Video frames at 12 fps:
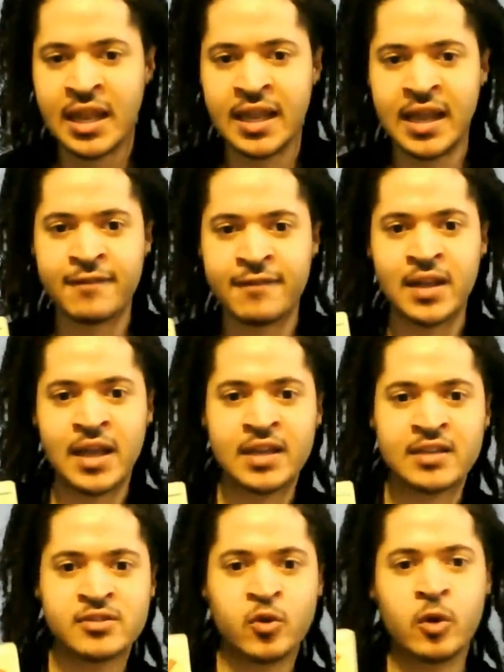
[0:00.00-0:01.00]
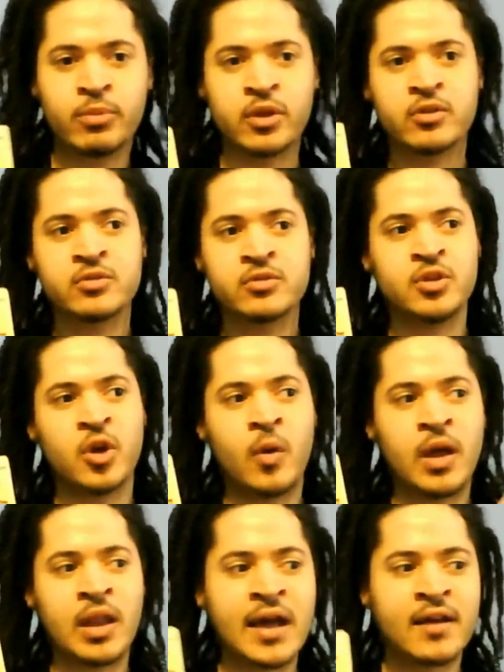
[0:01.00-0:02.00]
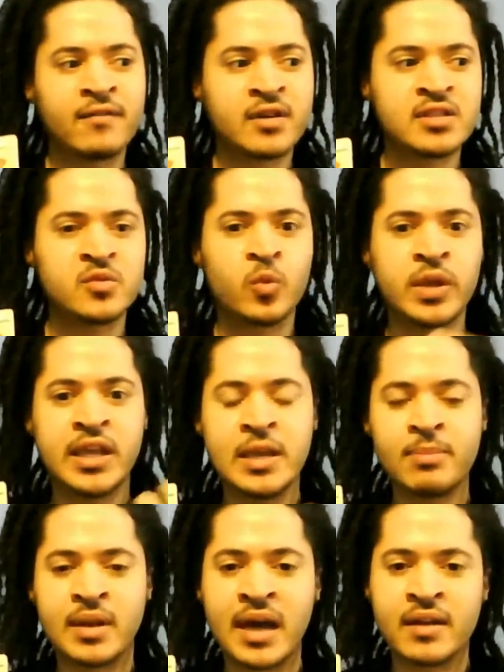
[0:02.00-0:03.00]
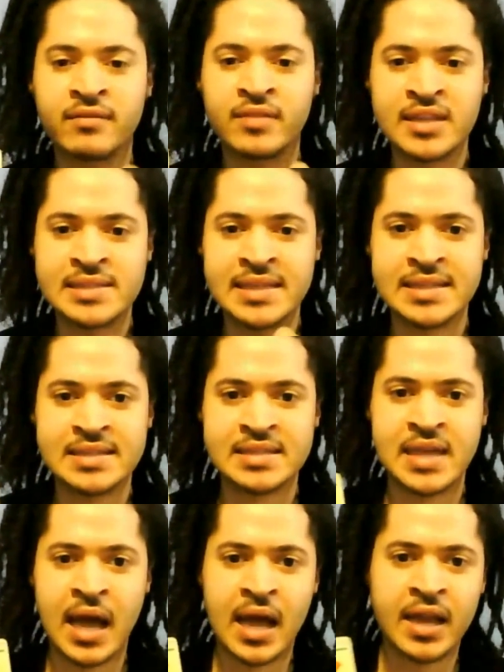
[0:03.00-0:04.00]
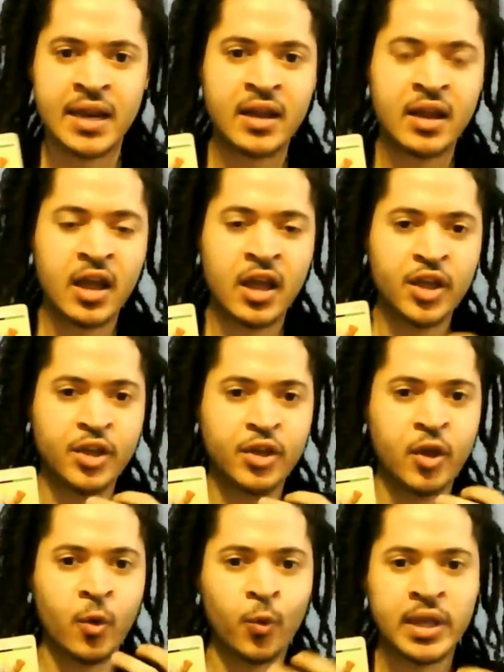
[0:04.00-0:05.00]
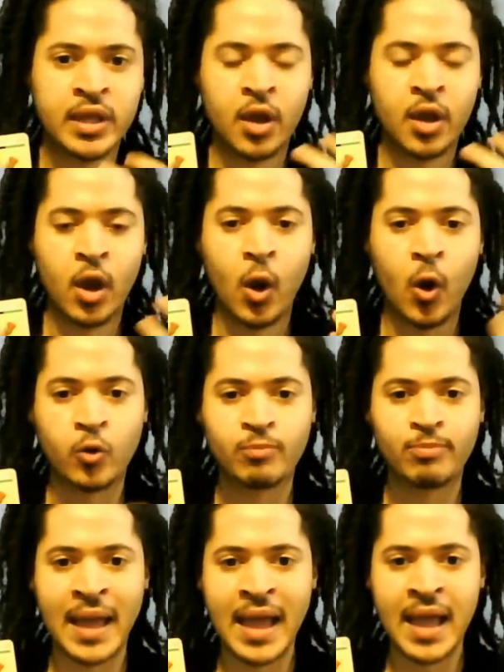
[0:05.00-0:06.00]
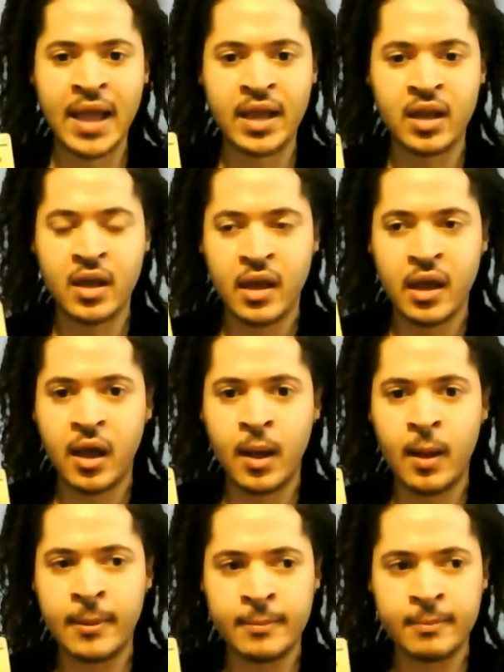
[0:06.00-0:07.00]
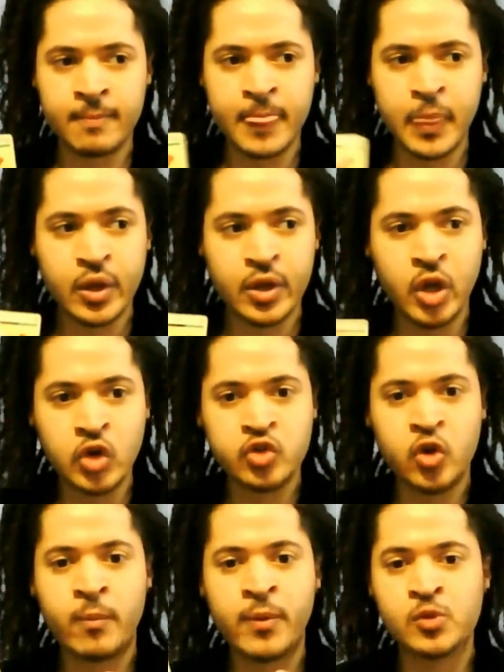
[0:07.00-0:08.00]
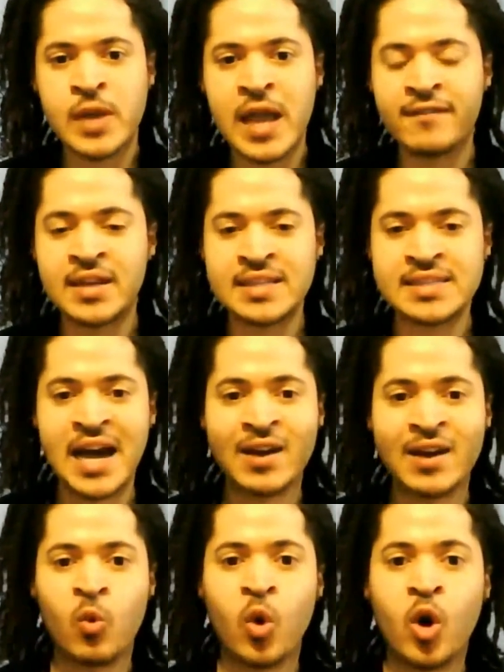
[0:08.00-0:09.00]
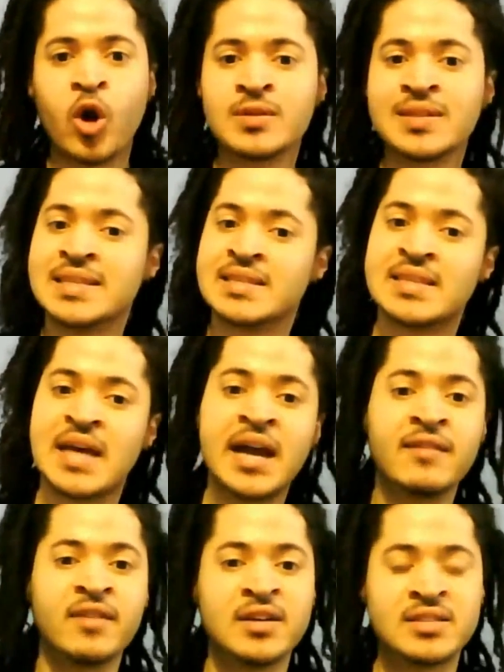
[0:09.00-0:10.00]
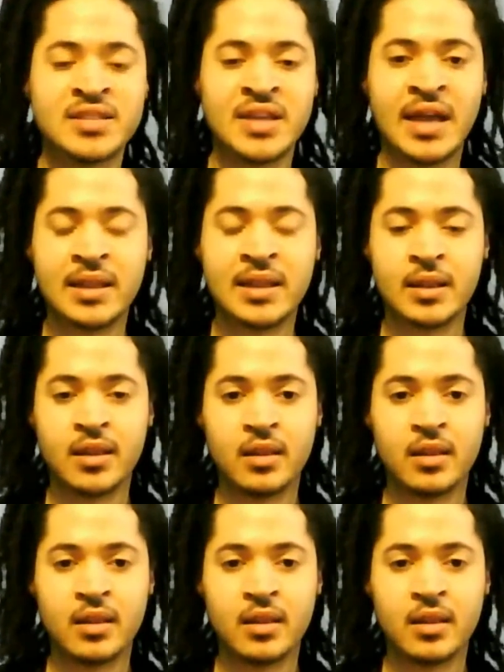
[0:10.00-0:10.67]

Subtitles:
Like, I feel like Scorpios, you know, a lot of us, we keep a lot of things inside. You know, we hold back. You know, Scorpios, we have an entire world inside of us that